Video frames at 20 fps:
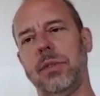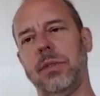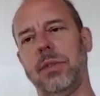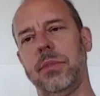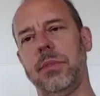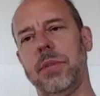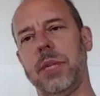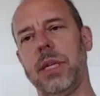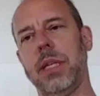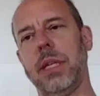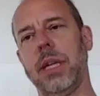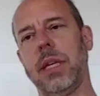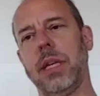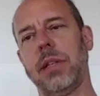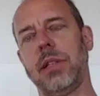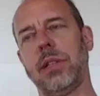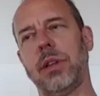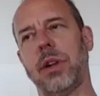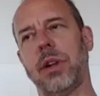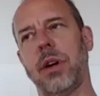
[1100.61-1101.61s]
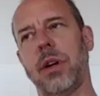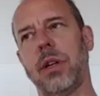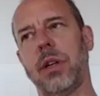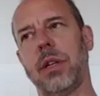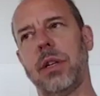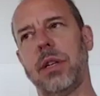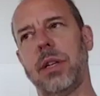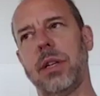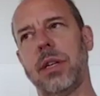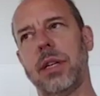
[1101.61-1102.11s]
for me, like Sartre
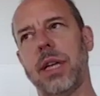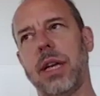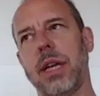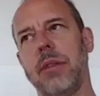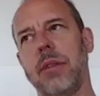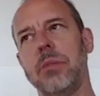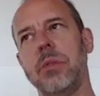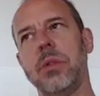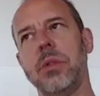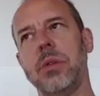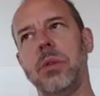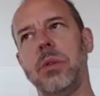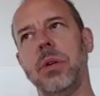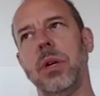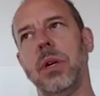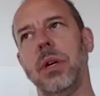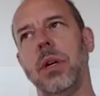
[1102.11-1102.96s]
and Camus.